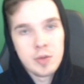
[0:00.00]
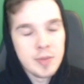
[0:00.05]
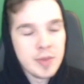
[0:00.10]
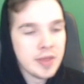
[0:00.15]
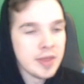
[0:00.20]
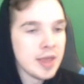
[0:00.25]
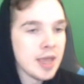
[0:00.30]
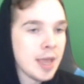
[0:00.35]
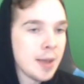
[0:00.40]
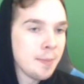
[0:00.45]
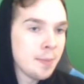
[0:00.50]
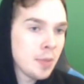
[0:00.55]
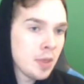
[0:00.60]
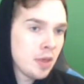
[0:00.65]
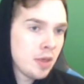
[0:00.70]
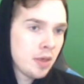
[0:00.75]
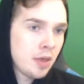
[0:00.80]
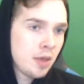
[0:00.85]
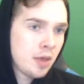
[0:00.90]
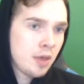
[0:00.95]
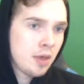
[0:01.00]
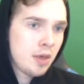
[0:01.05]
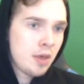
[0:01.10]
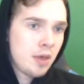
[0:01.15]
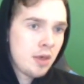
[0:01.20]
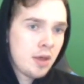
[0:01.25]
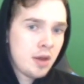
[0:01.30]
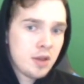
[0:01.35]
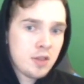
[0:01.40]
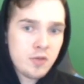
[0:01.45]
to win me the game.
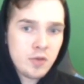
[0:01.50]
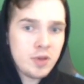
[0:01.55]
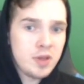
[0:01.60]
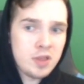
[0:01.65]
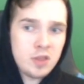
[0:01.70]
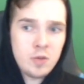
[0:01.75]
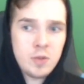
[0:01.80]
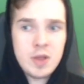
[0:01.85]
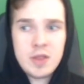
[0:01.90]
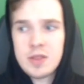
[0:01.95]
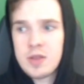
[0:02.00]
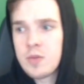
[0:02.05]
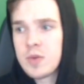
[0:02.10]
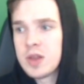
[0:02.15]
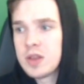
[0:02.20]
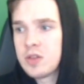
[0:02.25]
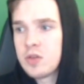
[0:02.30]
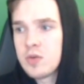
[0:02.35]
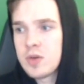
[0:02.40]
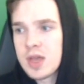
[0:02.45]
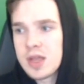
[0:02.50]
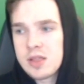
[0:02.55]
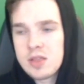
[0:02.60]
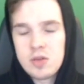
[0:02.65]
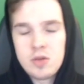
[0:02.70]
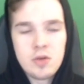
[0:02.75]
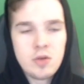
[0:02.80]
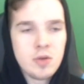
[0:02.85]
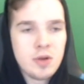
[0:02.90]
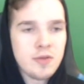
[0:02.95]
It's really sweet that we do get
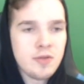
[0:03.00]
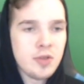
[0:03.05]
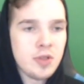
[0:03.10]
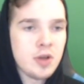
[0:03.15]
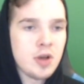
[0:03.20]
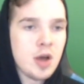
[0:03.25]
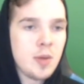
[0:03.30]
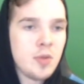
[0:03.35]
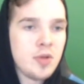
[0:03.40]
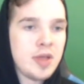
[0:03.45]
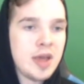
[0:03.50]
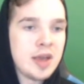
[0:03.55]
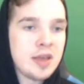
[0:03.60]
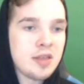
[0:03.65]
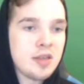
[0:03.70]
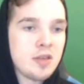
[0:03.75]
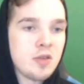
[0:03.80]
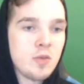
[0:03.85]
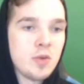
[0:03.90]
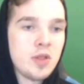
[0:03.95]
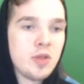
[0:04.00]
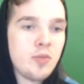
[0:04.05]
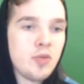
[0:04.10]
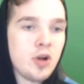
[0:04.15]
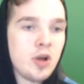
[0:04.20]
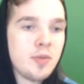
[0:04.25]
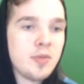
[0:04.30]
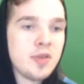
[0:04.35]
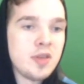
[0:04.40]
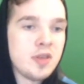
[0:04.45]
tutoring for the combo decks, because one of the
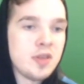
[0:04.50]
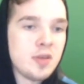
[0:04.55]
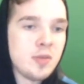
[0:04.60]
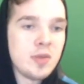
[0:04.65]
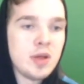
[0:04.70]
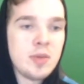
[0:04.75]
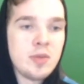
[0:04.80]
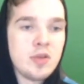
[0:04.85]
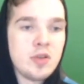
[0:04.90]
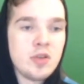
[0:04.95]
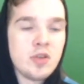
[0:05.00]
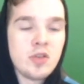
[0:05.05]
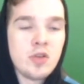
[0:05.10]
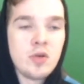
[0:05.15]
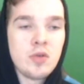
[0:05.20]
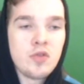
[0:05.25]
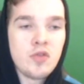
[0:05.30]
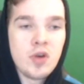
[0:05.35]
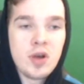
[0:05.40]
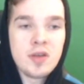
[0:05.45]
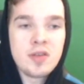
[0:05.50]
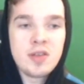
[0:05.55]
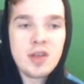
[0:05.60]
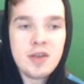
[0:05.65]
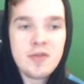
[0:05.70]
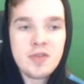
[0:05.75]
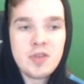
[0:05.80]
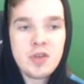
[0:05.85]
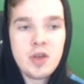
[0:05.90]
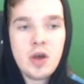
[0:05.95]
problems is sometimes you just don't draw
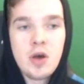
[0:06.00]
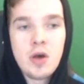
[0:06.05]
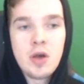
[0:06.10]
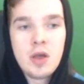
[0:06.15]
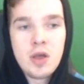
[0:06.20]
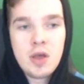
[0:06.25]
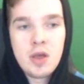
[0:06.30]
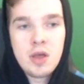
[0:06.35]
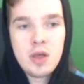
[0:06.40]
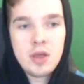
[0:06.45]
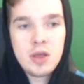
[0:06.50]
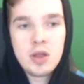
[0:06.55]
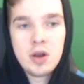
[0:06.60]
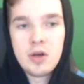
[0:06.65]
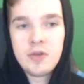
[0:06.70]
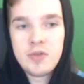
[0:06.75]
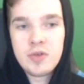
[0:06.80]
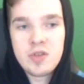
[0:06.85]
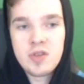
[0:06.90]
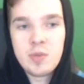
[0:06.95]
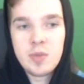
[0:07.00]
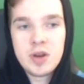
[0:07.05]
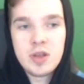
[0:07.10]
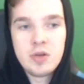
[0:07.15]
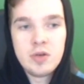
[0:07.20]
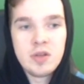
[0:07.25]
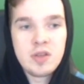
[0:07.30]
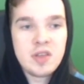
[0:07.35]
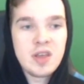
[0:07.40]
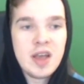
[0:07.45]
stuff, so... You know, if you're somebody
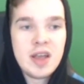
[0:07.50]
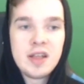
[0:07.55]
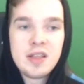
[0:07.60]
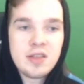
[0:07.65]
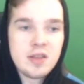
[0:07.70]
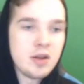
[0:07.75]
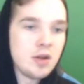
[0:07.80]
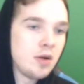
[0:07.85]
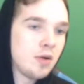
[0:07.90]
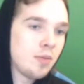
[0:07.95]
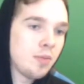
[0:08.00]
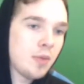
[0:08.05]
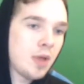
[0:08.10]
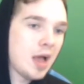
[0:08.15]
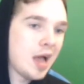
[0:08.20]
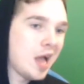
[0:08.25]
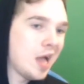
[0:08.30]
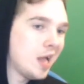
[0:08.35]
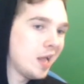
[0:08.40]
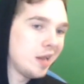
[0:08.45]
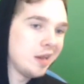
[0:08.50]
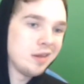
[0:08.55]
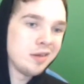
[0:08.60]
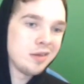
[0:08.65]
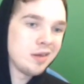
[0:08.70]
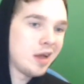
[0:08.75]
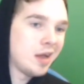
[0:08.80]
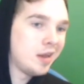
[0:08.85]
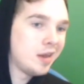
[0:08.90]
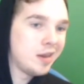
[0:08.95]
who decides, you know, I
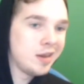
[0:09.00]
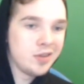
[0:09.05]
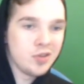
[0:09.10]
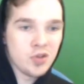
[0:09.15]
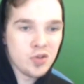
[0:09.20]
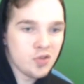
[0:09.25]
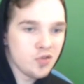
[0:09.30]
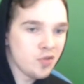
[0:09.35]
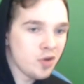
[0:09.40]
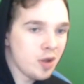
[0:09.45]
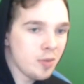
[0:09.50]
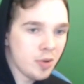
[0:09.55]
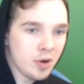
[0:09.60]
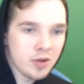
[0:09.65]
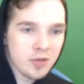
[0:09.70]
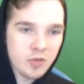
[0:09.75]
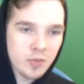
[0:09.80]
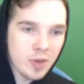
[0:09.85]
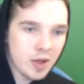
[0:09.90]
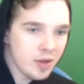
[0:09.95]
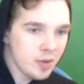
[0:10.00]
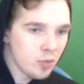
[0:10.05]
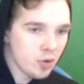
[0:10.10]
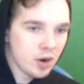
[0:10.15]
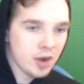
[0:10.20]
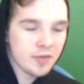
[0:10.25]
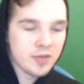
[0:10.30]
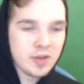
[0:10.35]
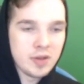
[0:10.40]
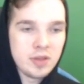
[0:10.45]
need to just draw Barnes or Melee more
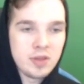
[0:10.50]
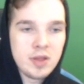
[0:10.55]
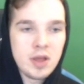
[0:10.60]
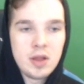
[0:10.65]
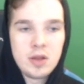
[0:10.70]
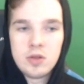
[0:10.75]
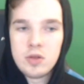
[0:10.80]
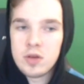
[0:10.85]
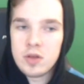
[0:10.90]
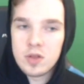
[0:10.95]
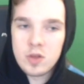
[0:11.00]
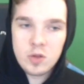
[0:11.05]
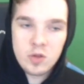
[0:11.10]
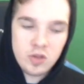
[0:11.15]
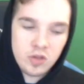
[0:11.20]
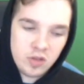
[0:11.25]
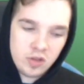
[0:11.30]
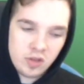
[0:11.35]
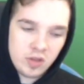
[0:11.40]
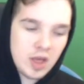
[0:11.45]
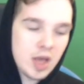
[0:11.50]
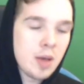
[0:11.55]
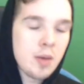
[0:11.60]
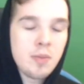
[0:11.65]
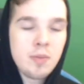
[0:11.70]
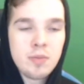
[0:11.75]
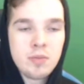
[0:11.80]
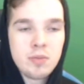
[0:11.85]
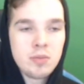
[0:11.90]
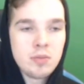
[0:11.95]
often, then you can just
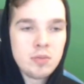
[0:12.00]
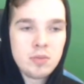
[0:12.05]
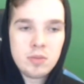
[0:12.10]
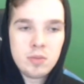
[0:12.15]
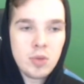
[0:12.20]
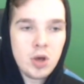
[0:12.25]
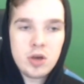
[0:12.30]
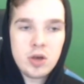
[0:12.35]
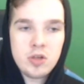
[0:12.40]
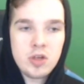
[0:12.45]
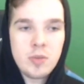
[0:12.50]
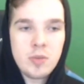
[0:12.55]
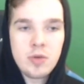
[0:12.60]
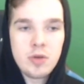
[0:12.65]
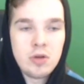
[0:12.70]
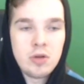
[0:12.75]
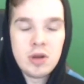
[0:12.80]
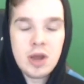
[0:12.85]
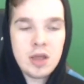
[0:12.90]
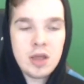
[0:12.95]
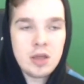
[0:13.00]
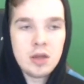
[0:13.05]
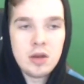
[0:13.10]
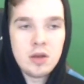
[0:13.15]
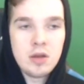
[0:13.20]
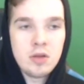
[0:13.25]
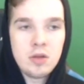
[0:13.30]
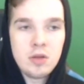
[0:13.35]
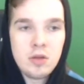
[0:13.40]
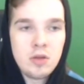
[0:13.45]
slam Bog Shaper in your deck,
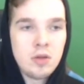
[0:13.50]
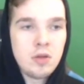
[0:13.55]
and